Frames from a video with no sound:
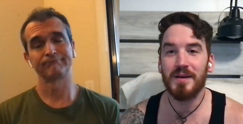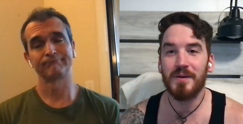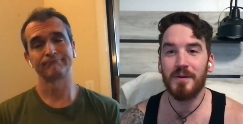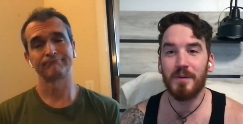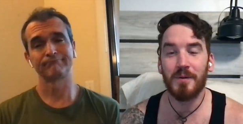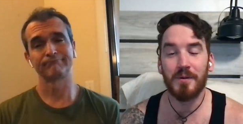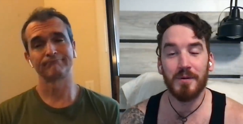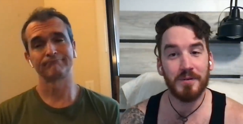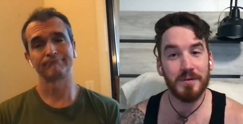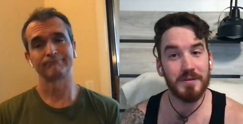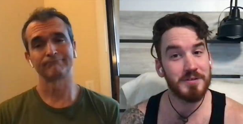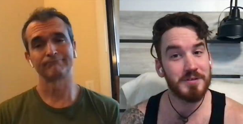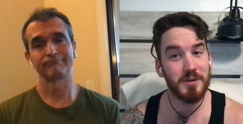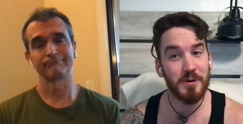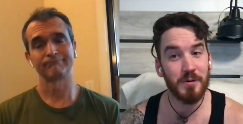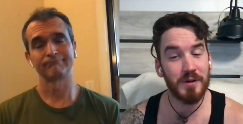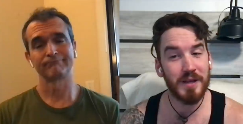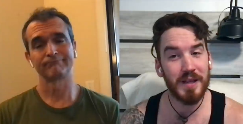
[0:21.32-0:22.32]
Speaker 1: Or the
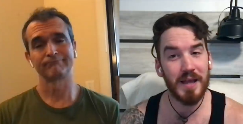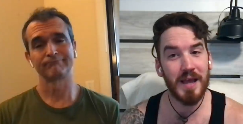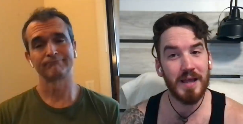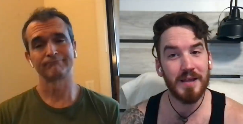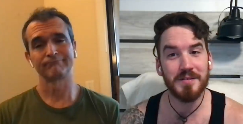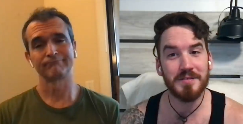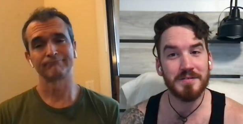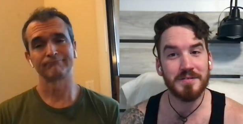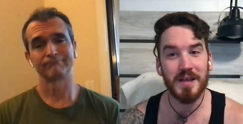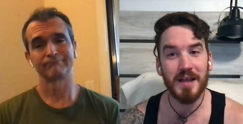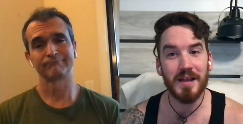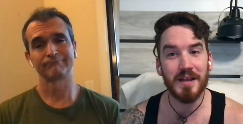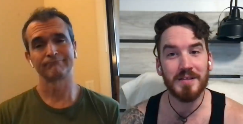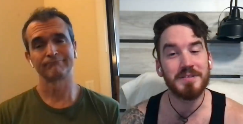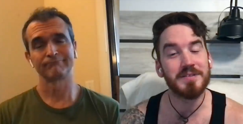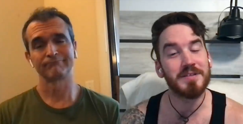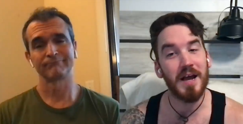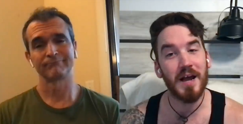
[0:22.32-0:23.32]
story ends and
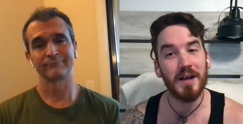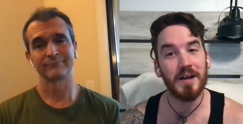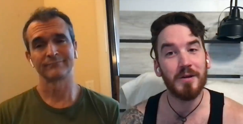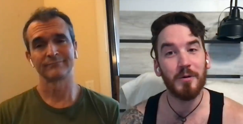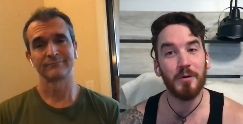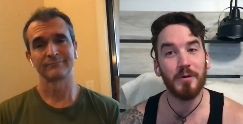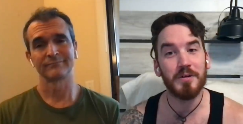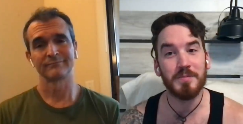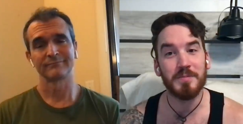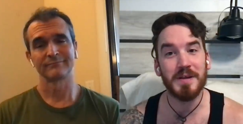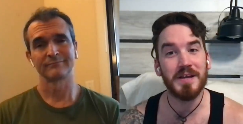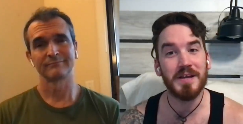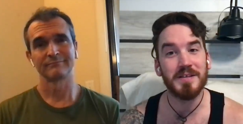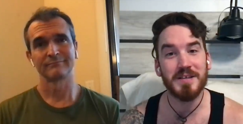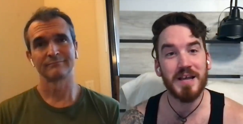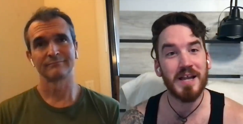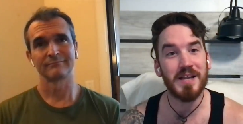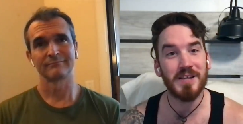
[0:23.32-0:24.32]
it's not going to be a
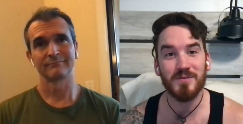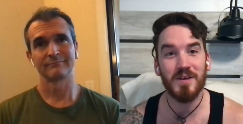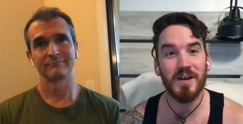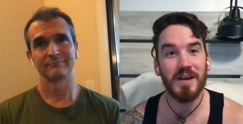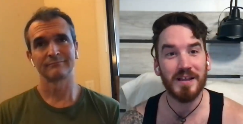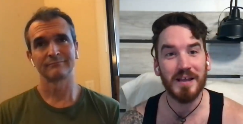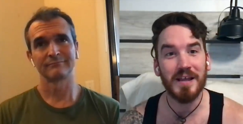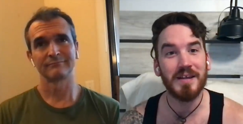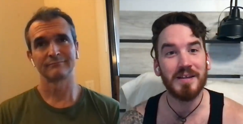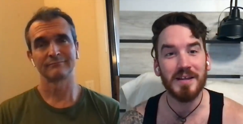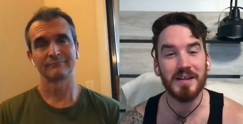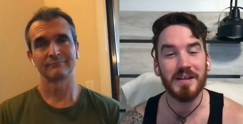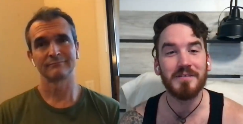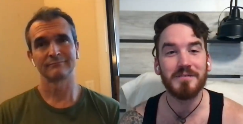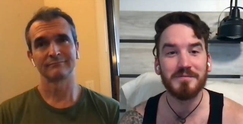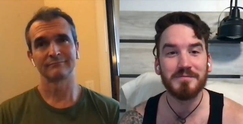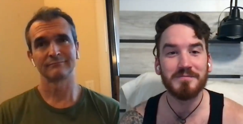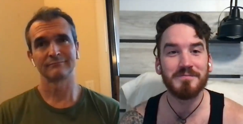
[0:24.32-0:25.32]
satisfying ending.
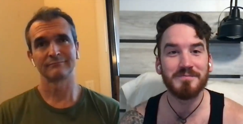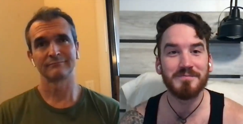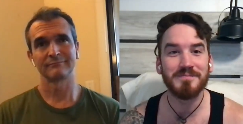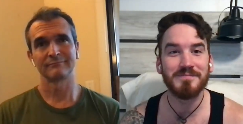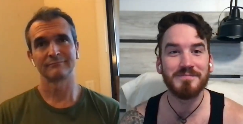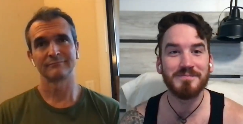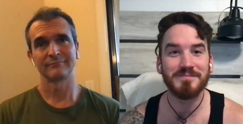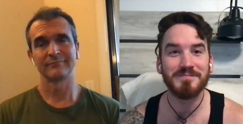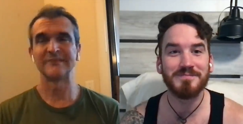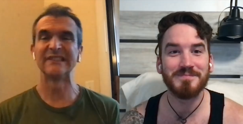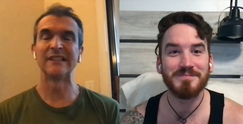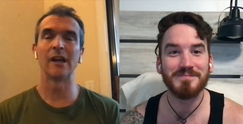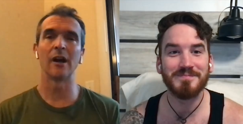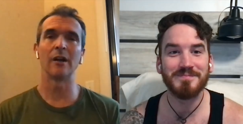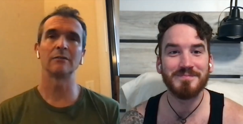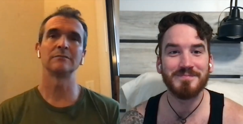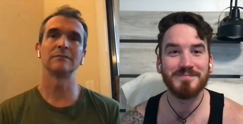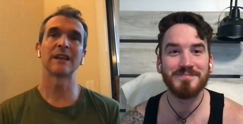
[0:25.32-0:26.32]

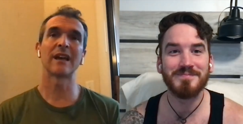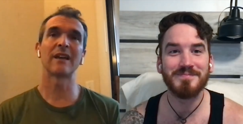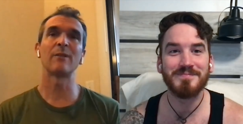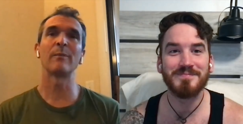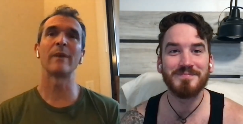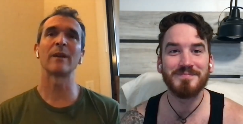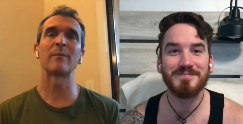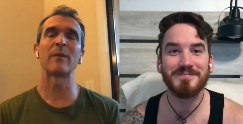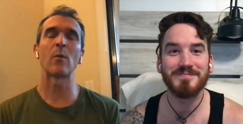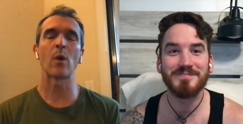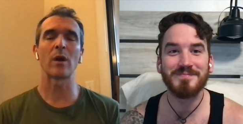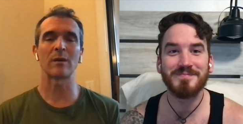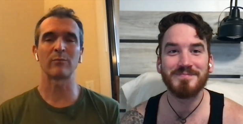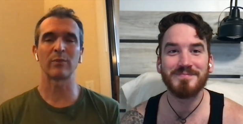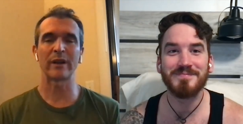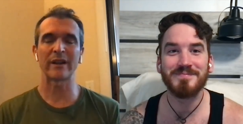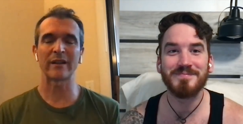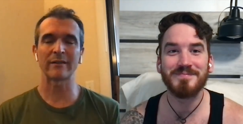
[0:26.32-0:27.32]
Speaker 2: No, that'll make me want
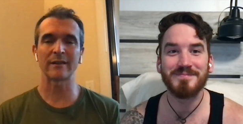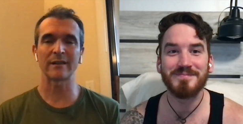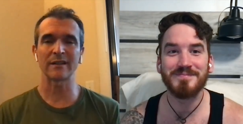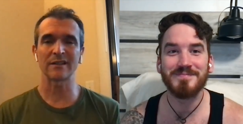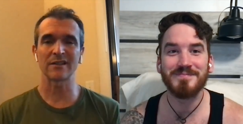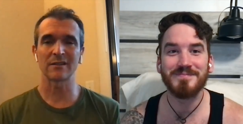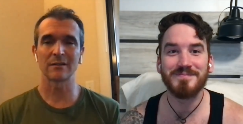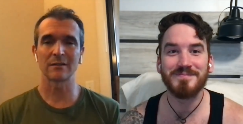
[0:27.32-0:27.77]
to break things.